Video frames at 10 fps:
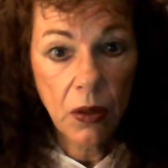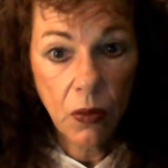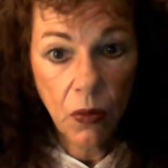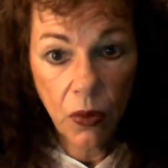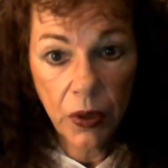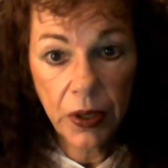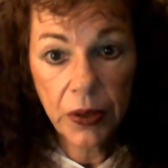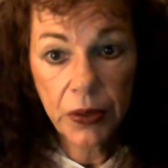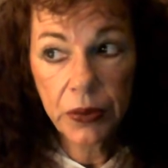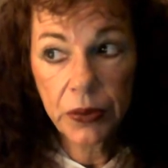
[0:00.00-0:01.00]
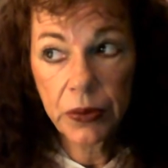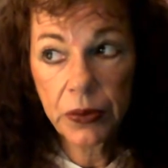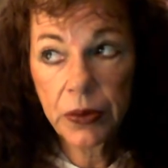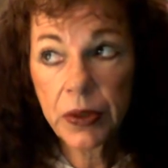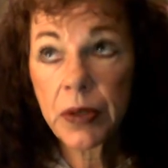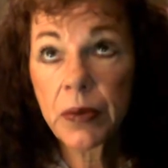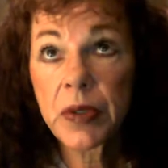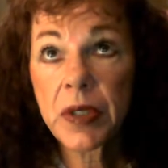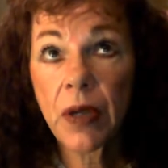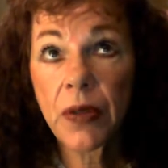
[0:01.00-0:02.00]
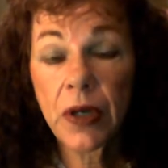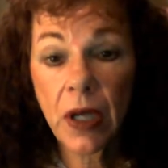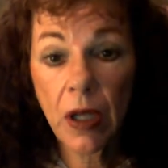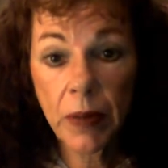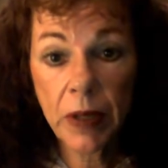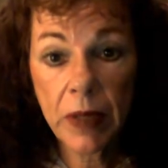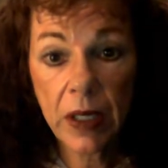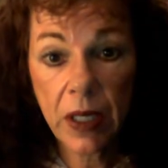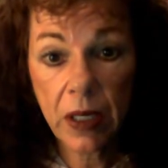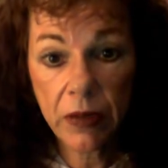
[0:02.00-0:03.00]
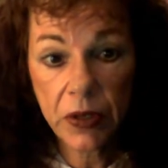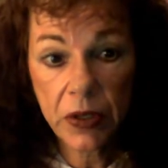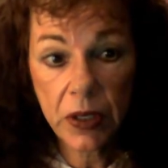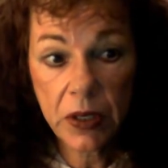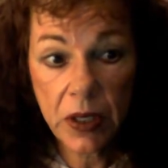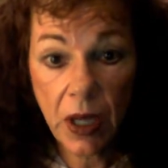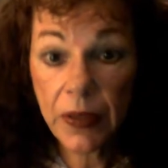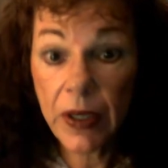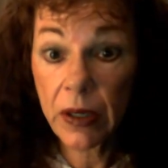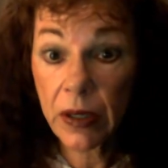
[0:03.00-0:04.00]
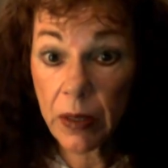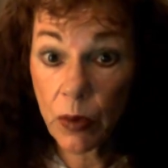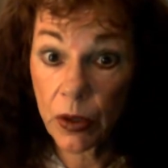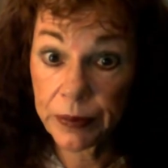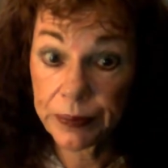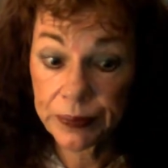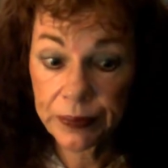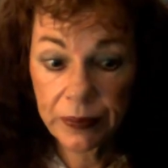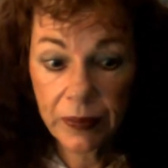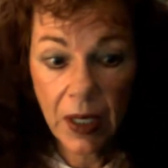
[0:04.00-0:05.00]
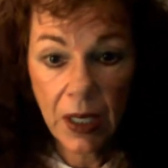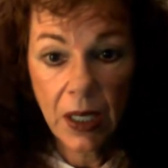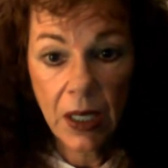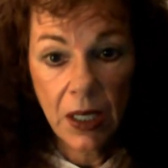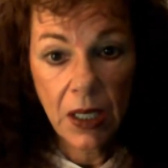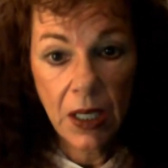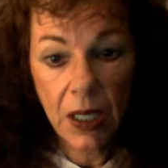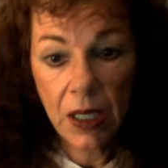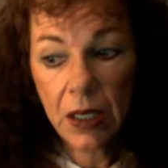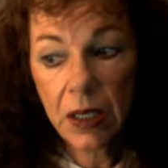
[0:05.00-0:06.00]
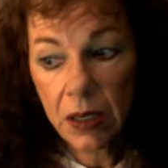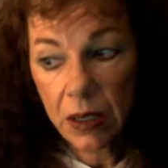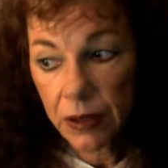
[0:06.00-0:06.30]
warrior who was out there helping many of us that's not there anymore. And